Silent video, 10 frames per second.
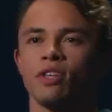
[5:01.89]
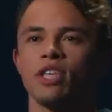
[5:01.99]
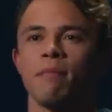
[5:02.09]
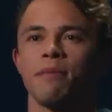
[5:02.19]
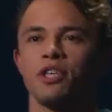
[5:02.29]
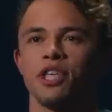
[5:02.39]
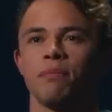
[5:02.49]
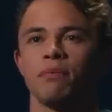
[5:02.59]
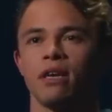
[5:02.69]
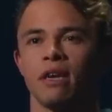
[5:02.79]
I made a
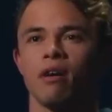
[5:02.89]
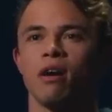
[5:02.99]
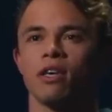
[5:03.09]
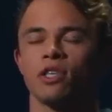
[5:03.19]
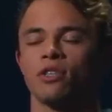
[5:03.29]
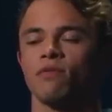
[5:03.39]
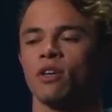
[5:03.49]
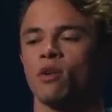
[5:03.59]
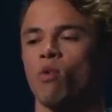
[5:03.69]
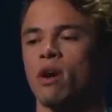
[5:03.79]
video earlier in the
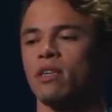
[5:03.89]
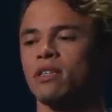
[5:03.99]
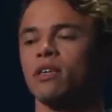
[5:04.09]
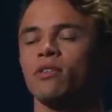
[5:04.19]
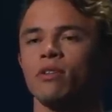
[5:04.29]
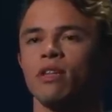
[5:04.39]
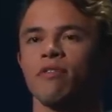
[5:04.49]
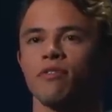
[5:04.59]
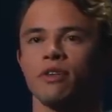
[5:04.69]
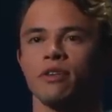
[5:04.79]
year before the season began